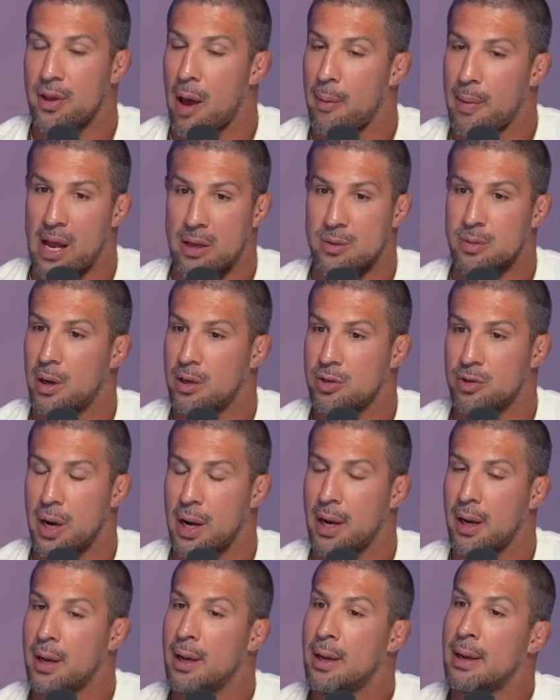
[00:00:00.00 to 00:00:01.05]
on the Tom Aspinall
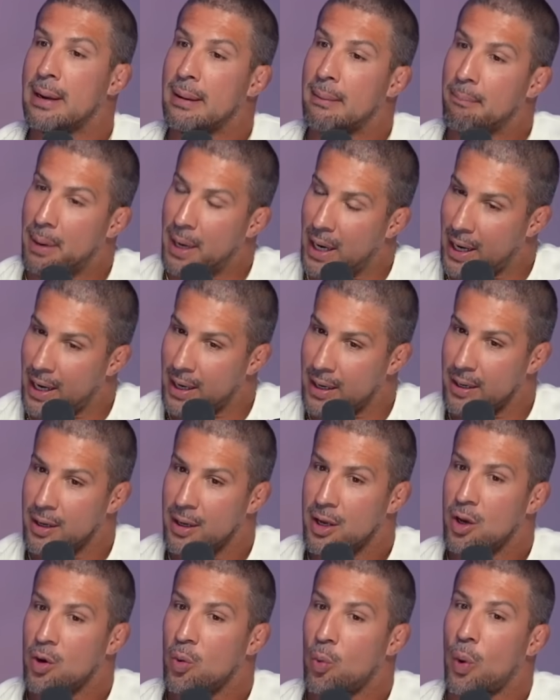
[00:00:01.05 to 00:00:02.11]
train.
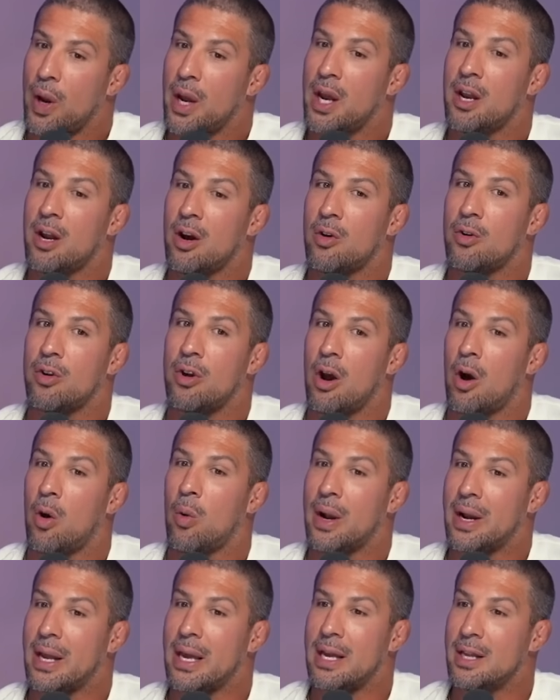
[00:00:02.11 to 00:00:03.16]
But we don't
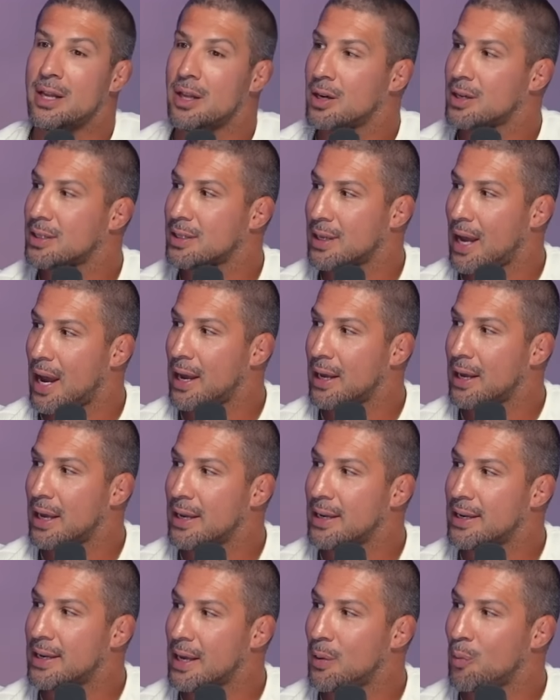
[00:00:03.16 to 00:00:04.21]
know what he looks like
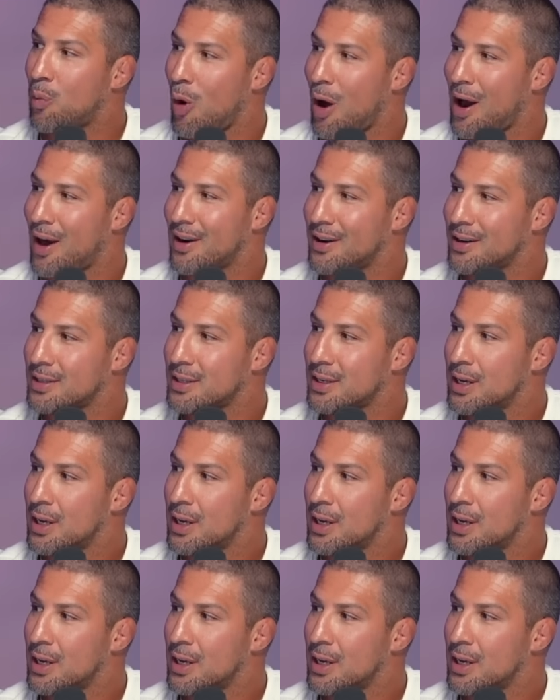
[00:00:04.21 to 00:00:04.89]
in deep waters.